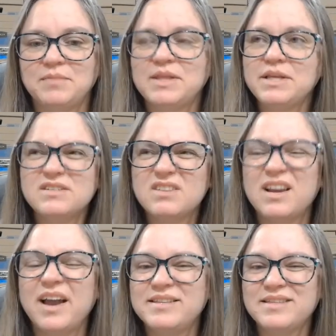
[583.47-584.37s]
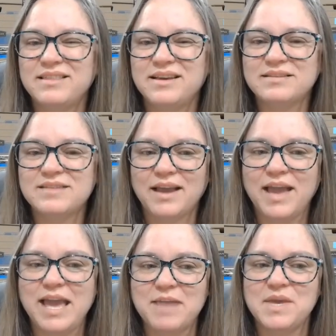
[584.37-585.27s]
But these are the kinds of things that
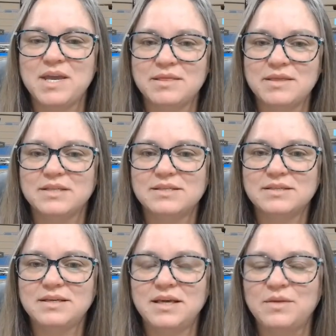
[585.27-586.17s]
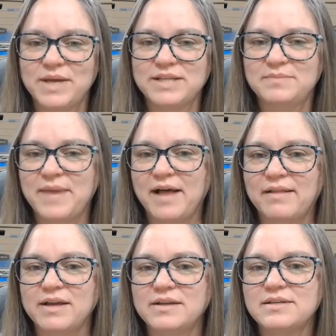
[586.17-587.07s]
came in this e-waste
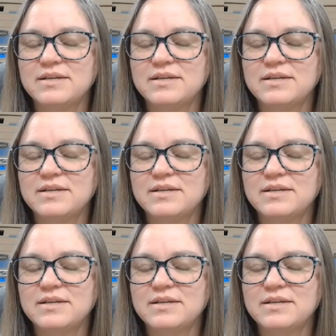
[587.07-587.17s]
palette.